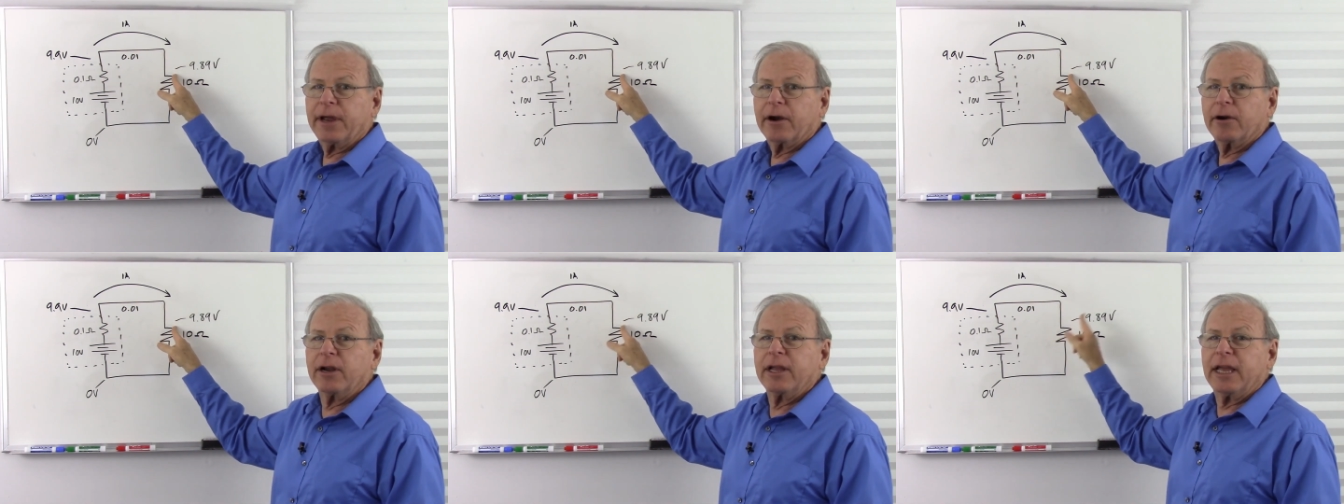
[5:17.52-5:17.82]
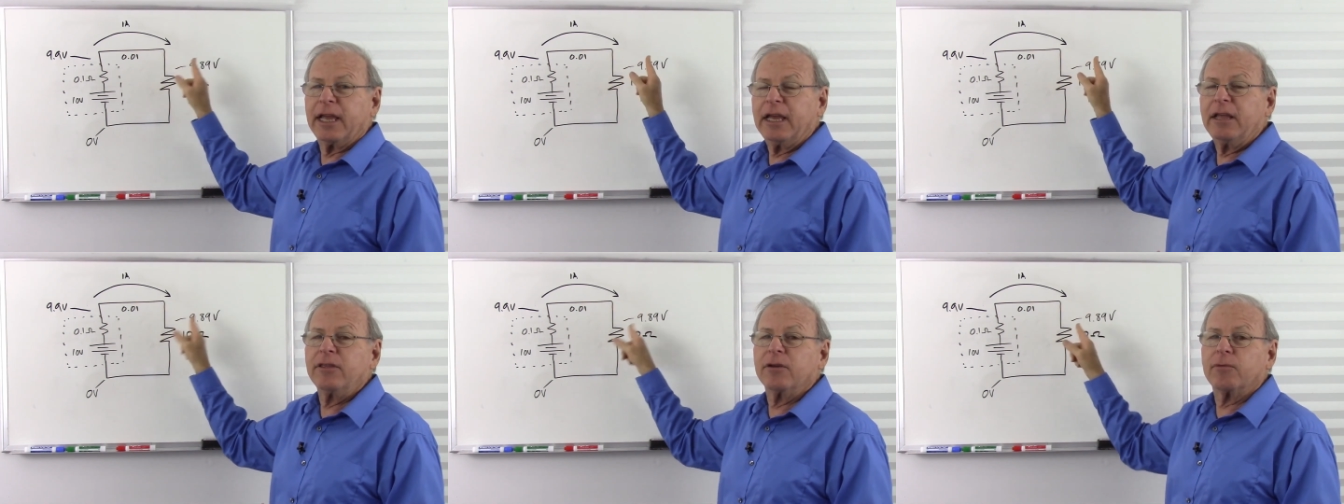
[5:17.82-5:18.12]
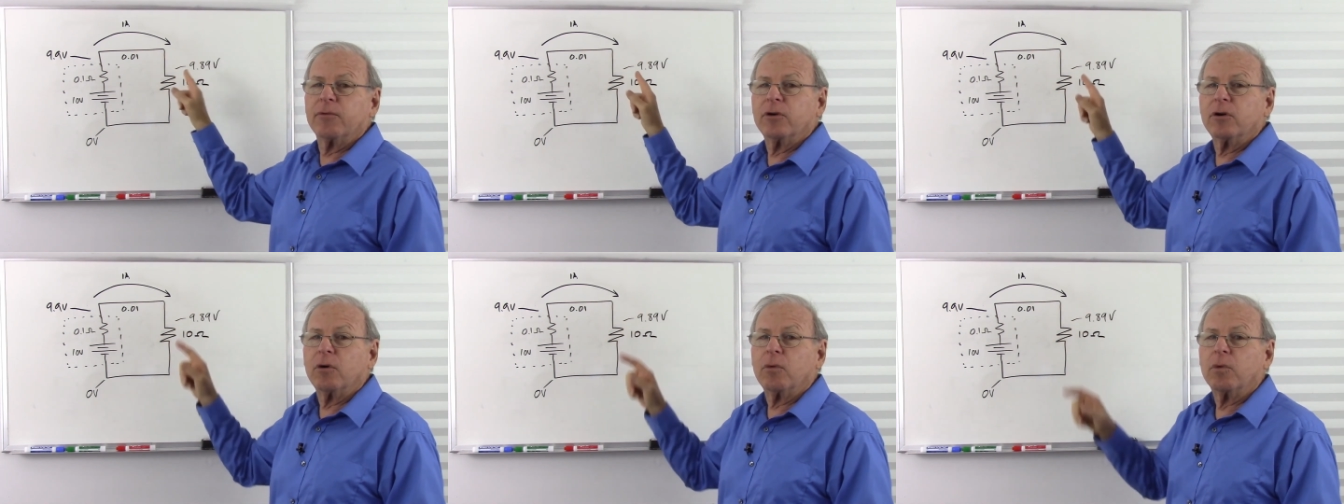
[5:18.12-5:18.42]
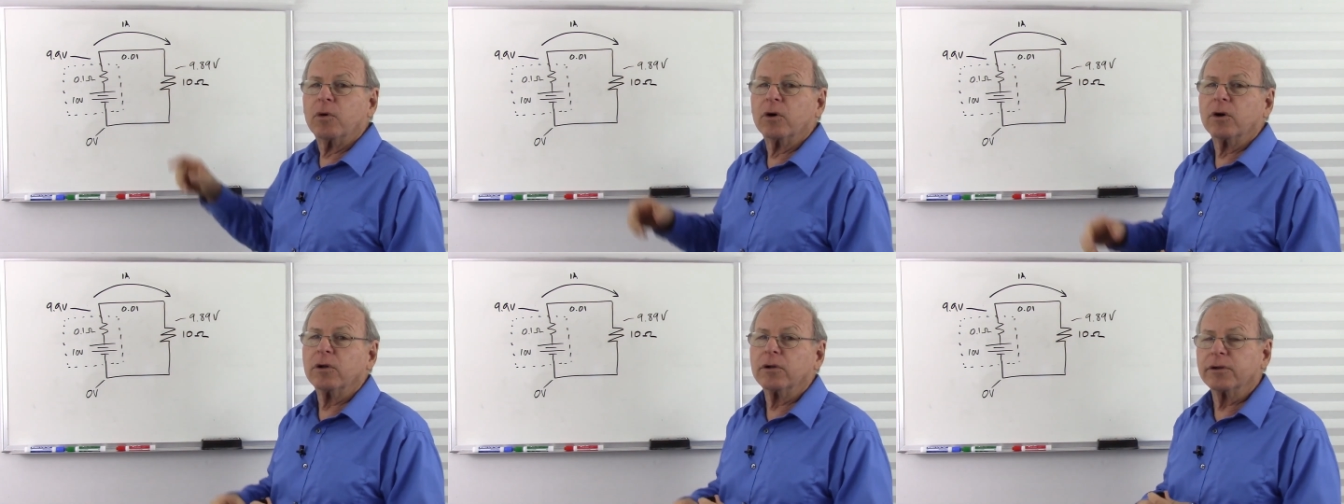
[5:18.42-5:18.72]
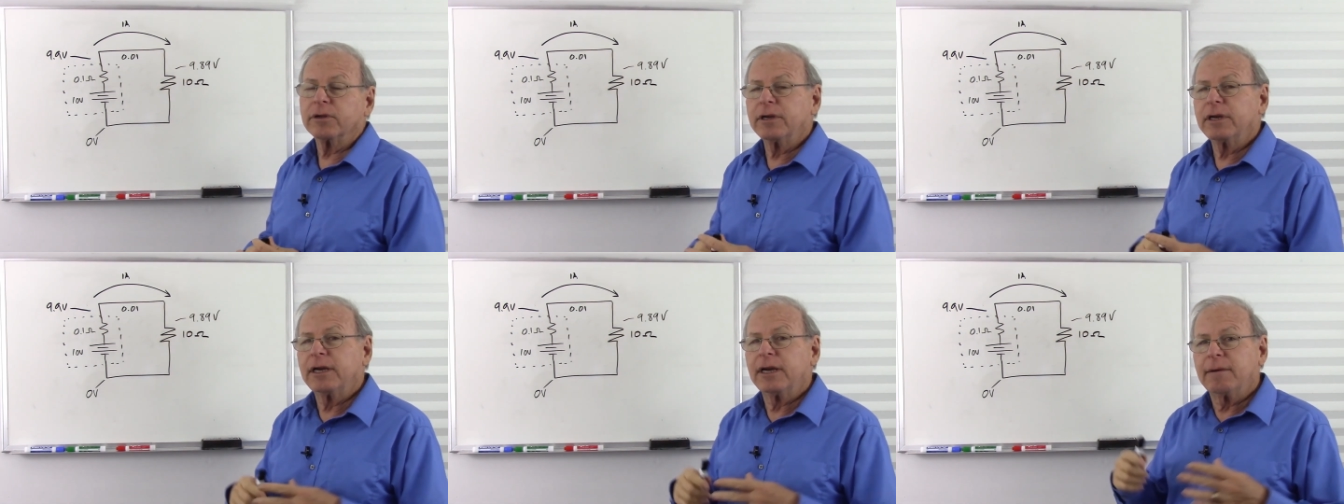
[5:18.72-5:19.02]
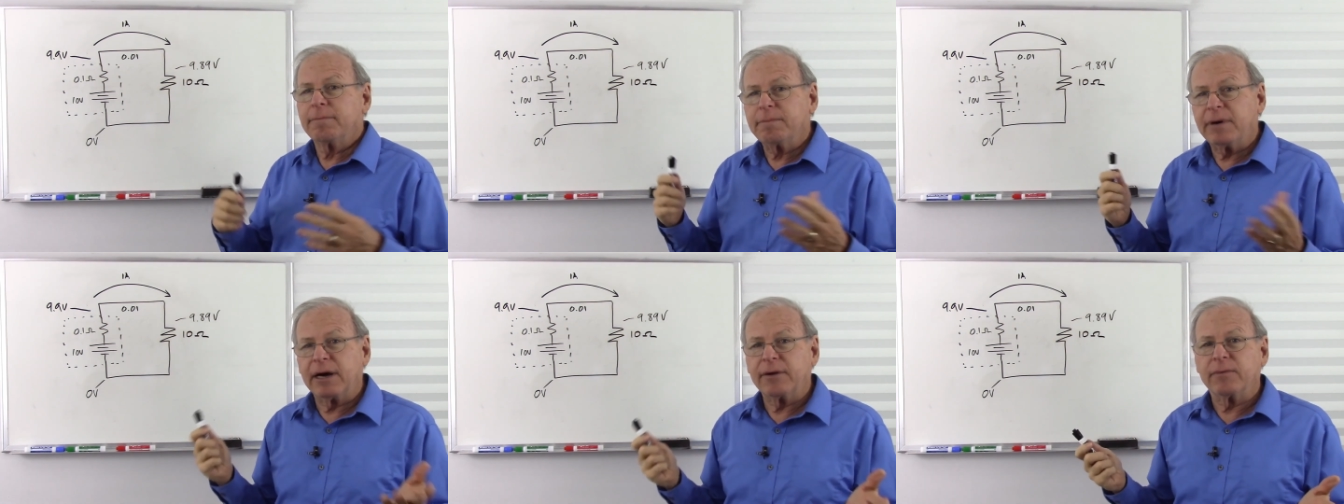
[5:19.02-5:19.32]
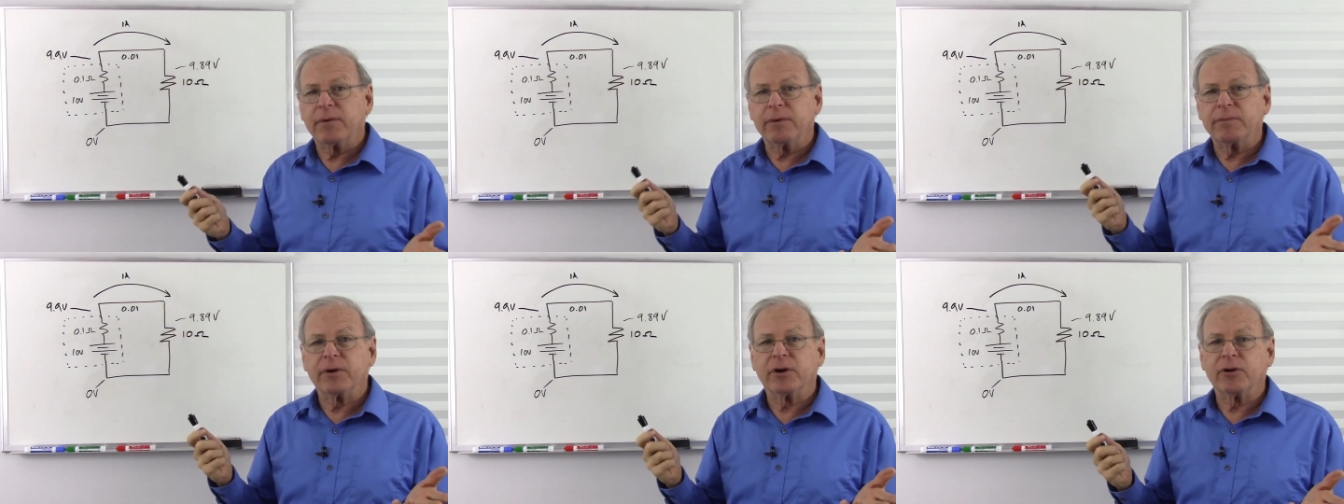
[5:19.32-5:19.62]
there in the real world.
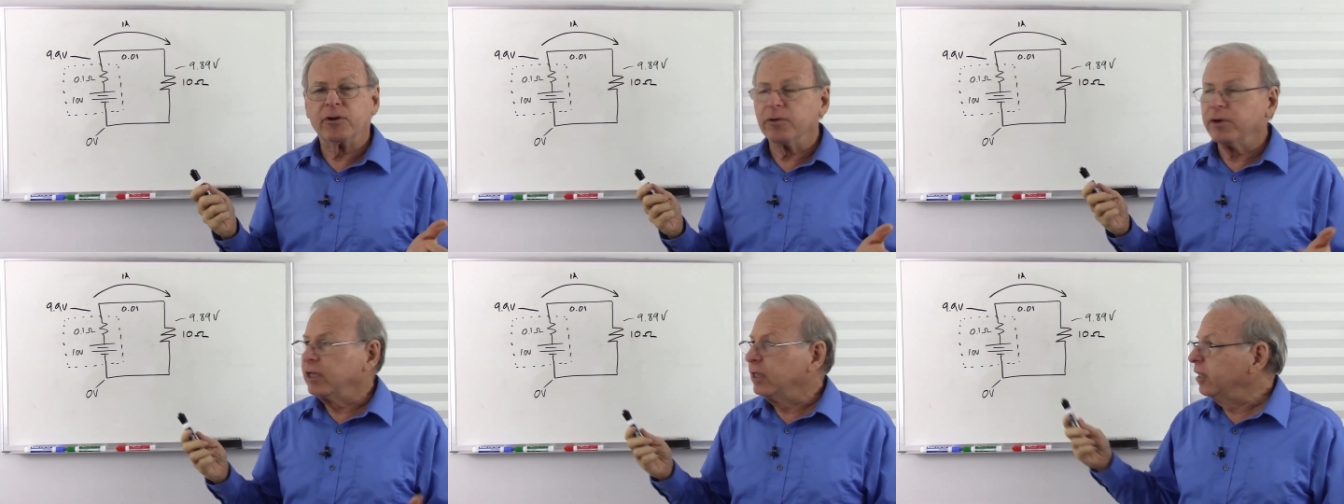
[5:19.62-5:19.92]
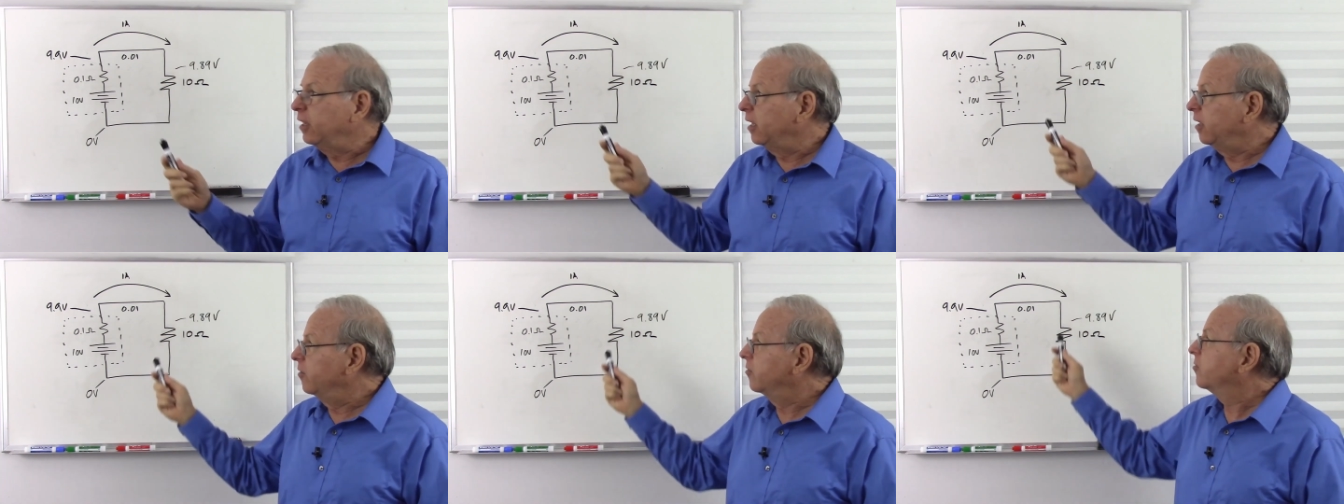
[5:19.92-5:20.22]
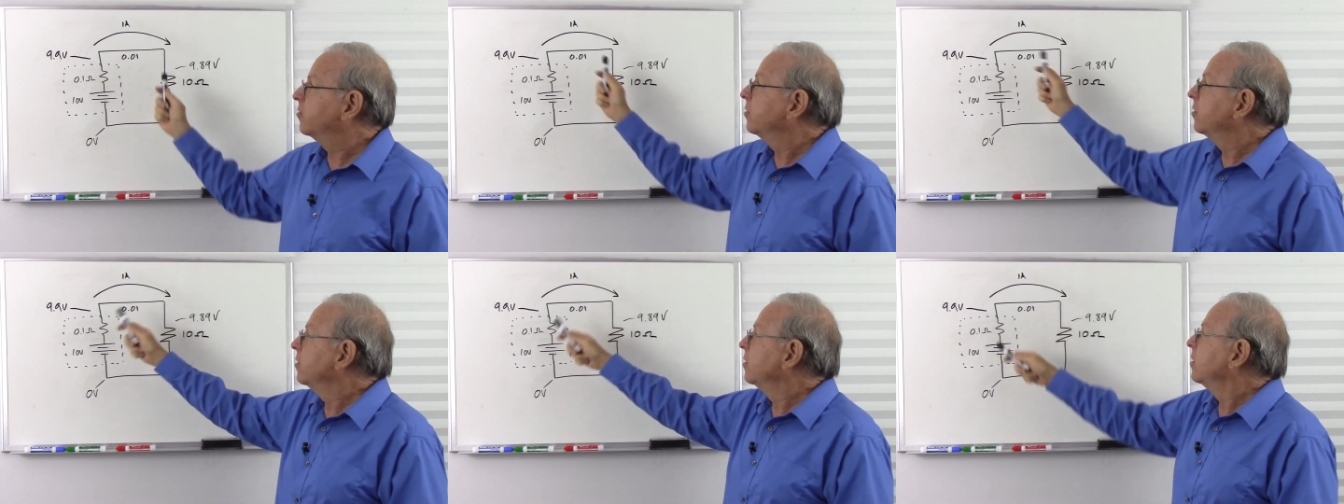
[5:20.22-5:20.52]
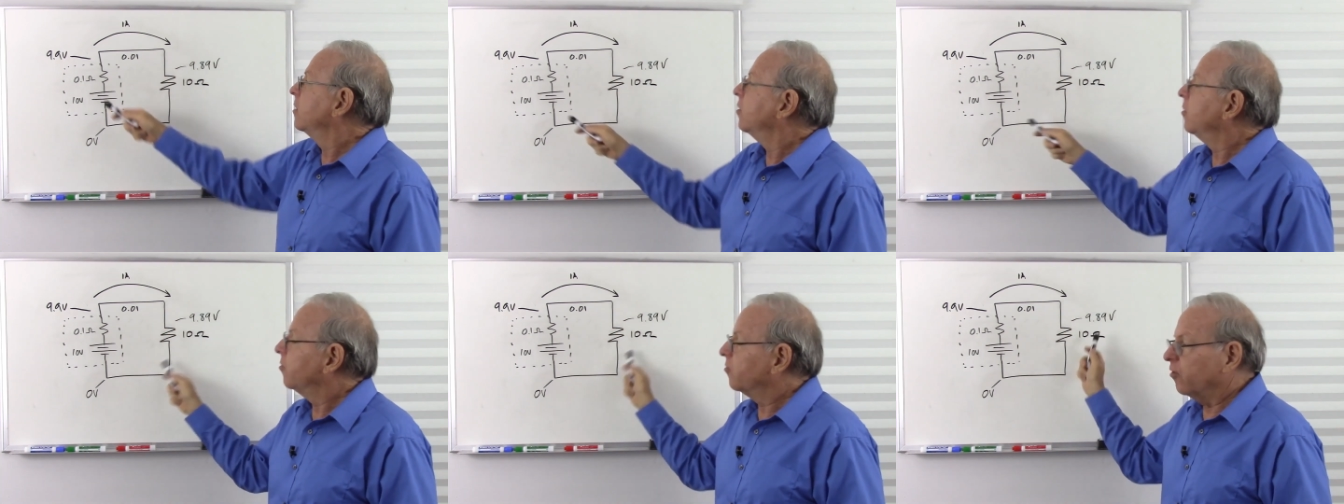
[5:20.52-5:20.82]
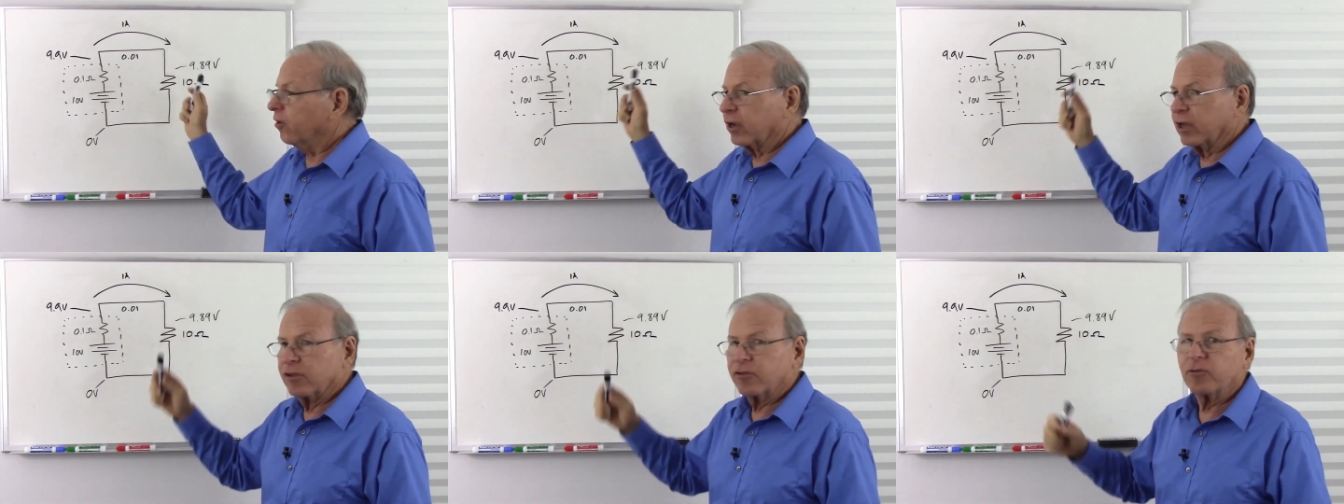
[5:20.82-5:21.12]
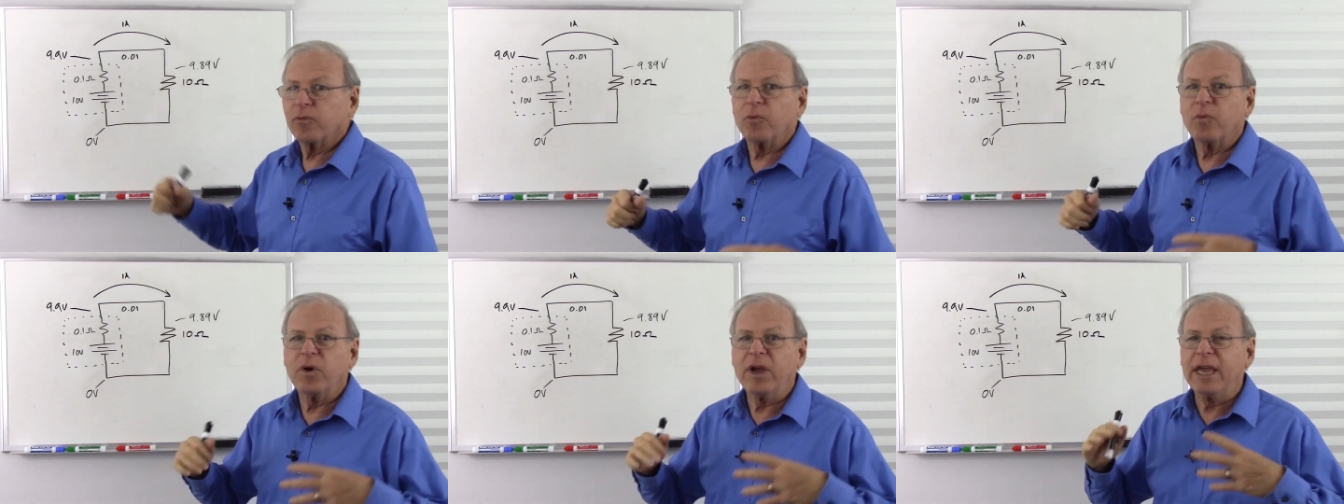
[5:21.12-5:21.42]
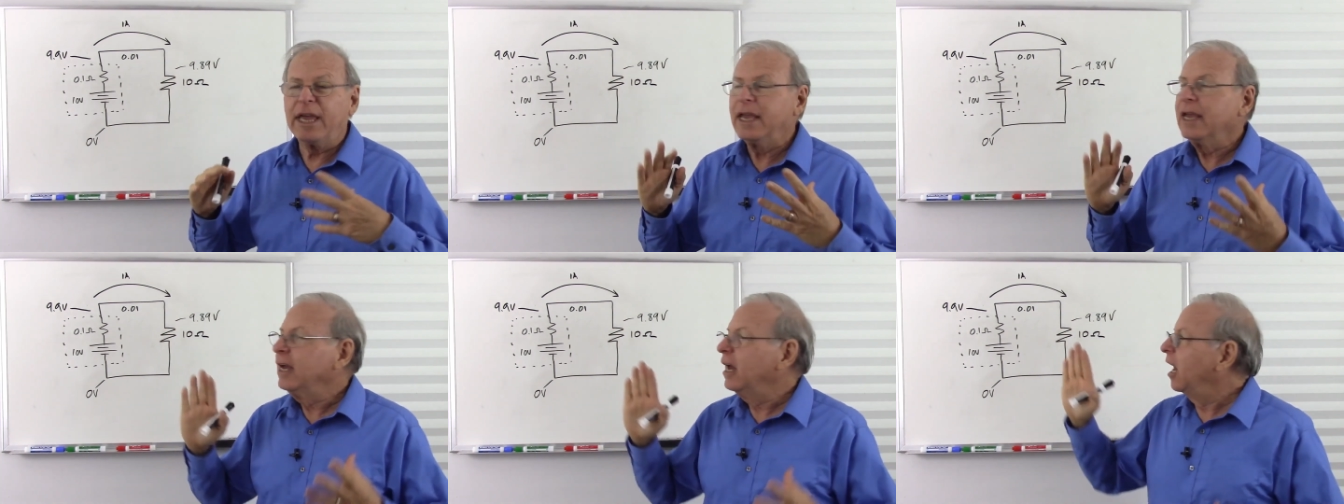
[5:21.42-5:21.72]
But when we're doing these circuits,
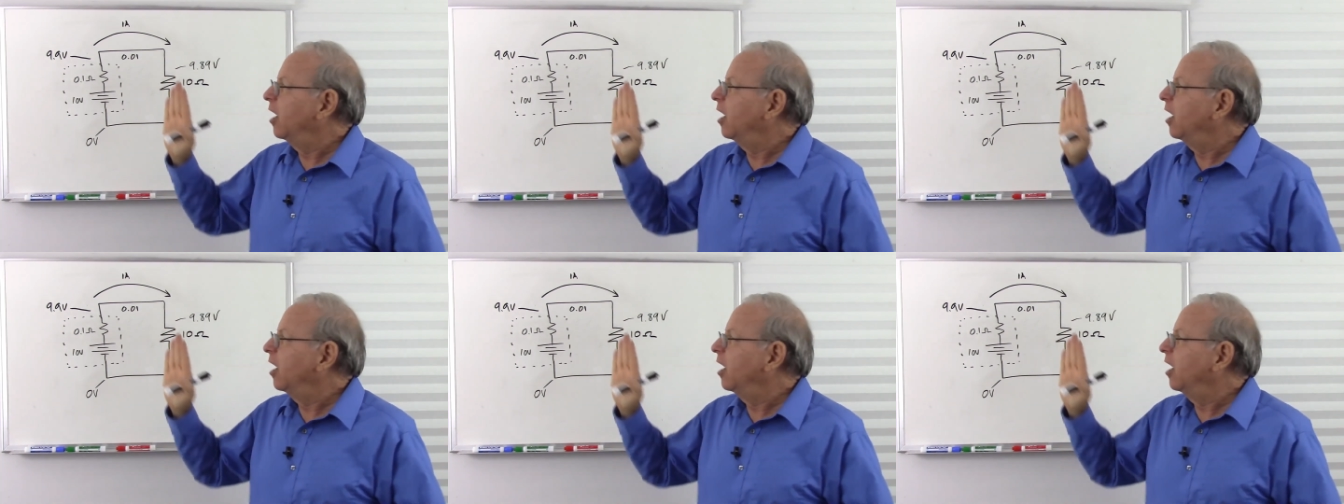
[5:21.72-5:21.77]
we